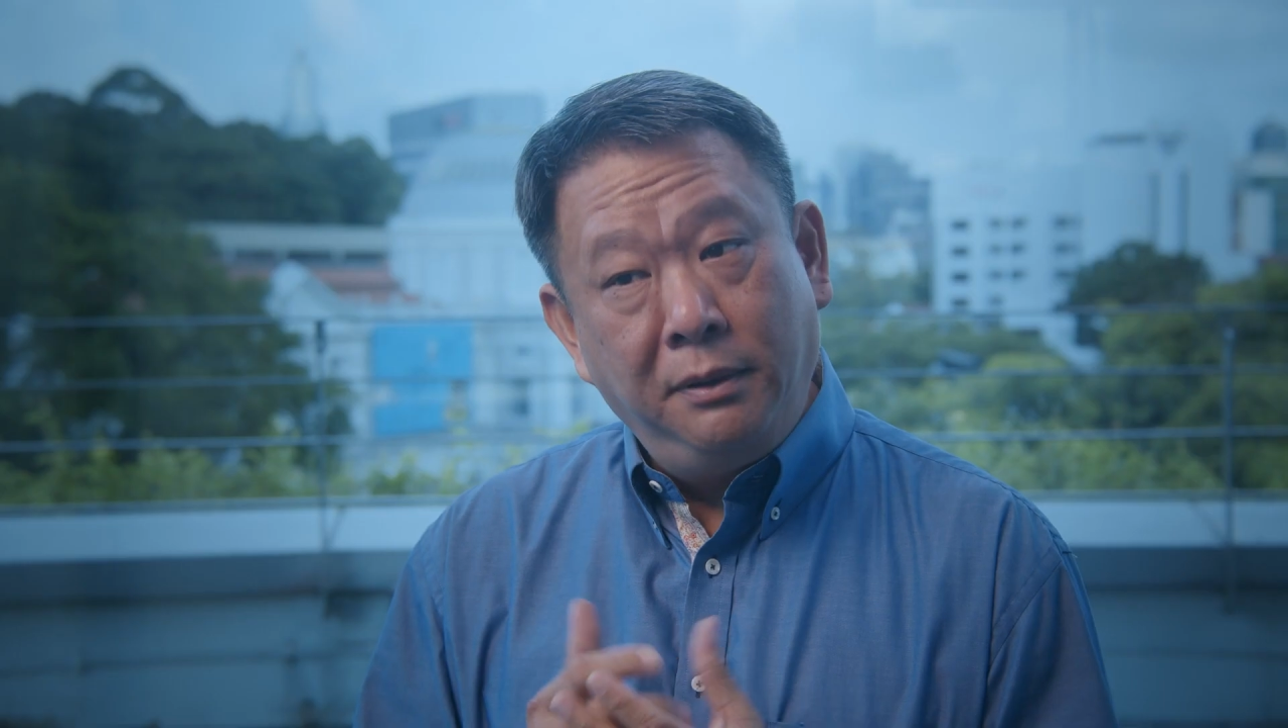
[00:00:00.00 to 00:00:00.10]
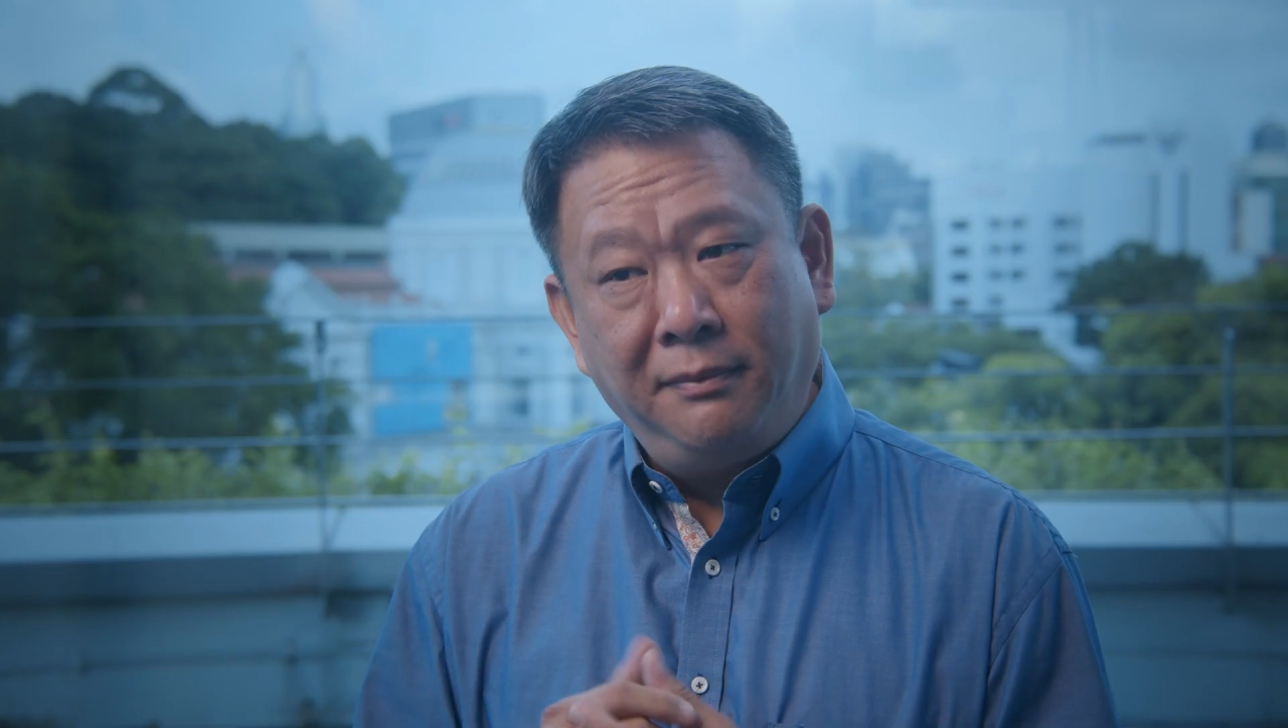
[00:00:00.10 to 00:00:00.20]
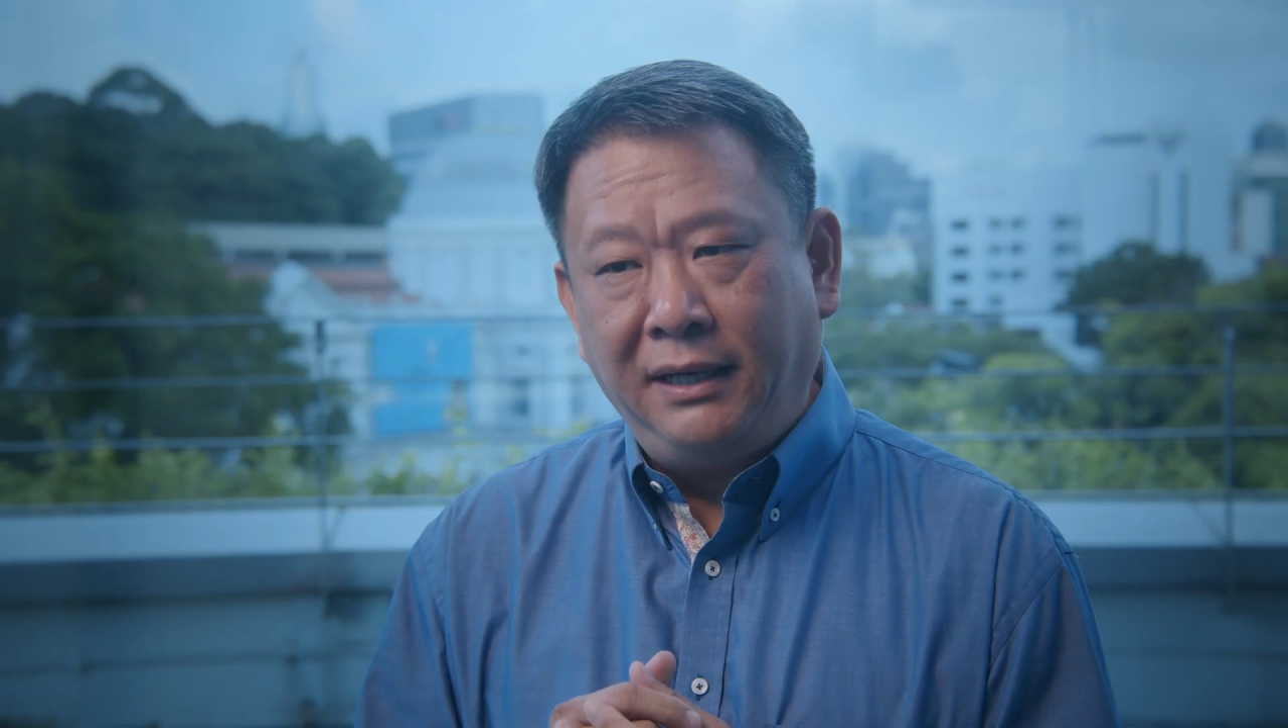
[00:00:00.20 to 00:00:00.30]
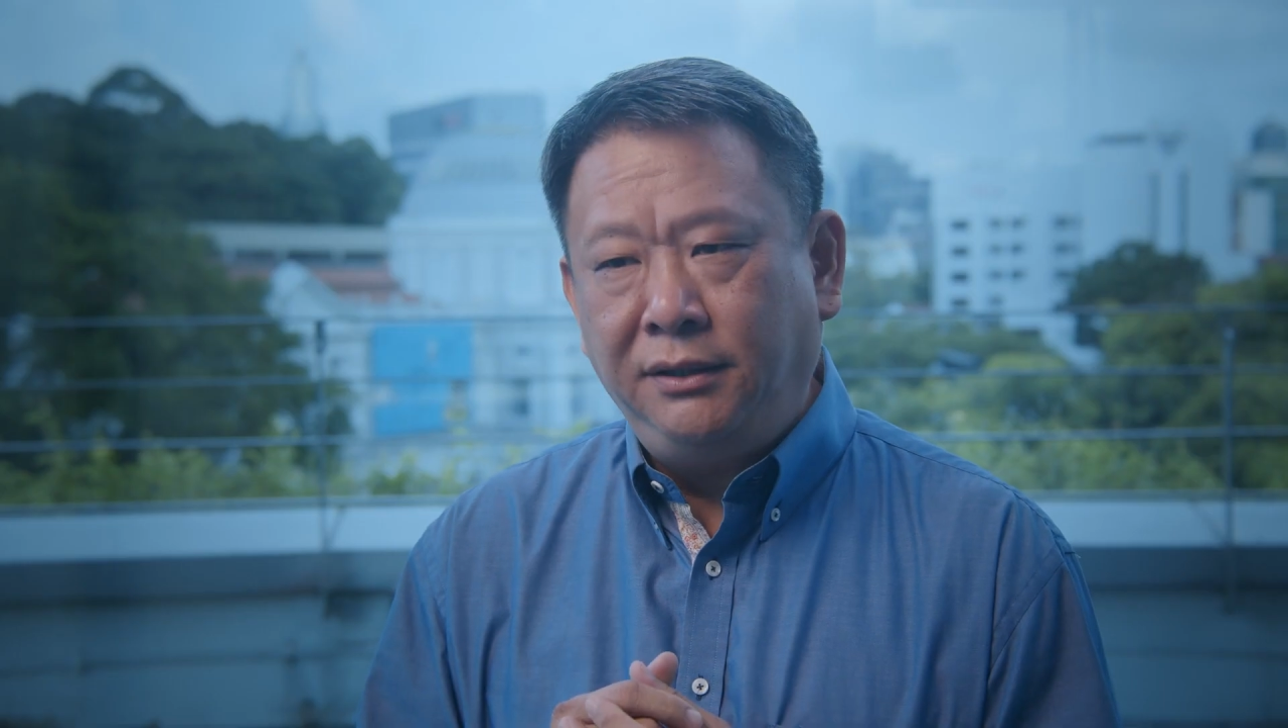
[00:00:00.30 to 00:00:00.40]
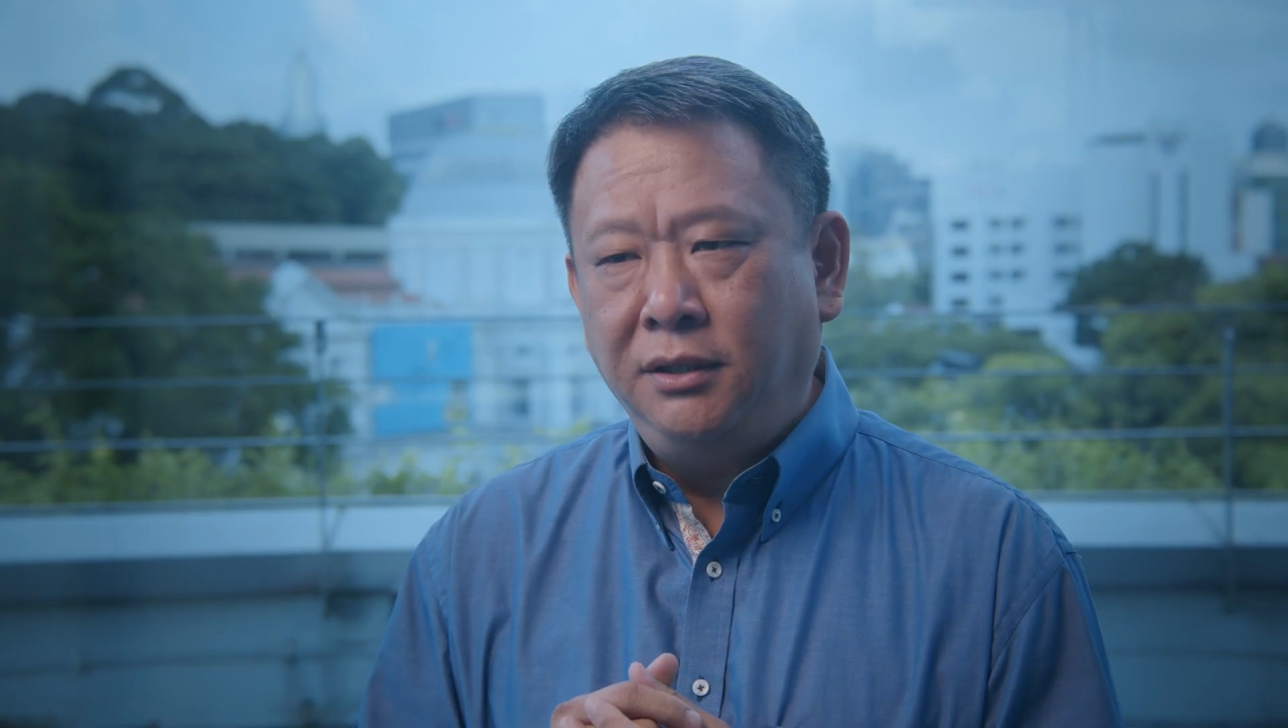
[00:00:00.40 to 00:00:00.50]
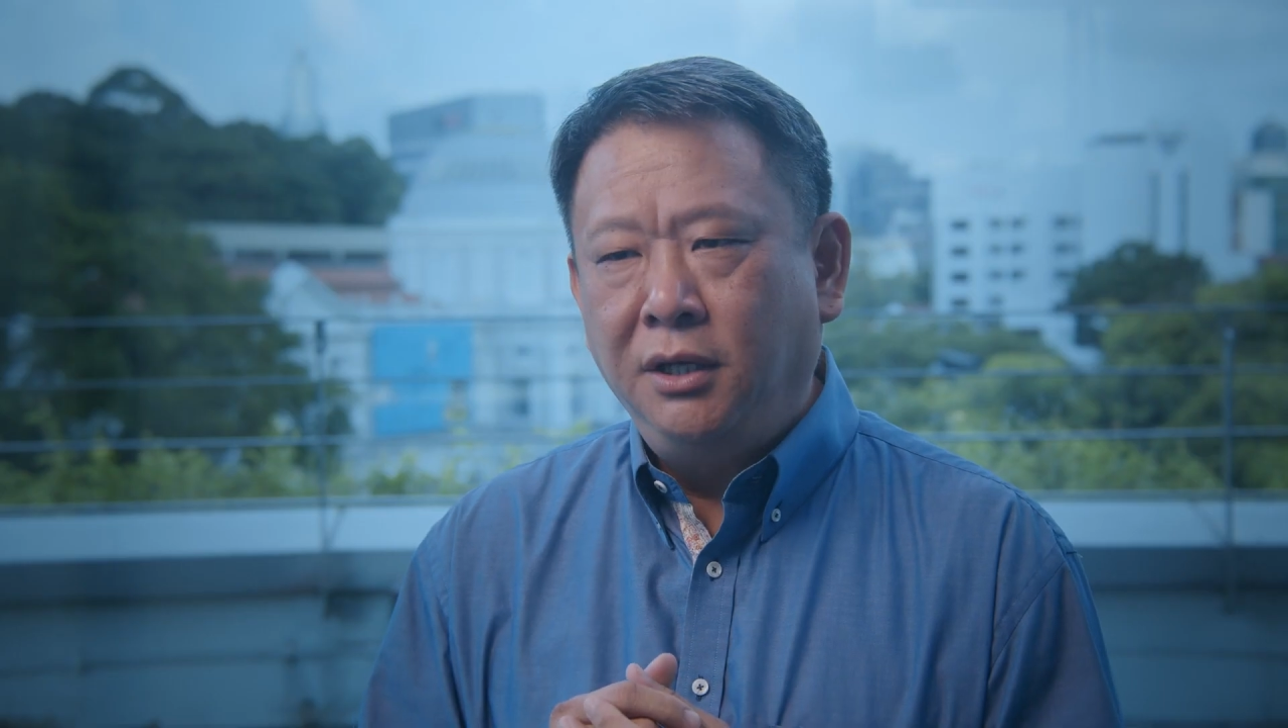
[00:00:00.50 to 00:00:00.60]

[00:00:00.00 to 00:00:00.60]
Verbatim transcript: open mind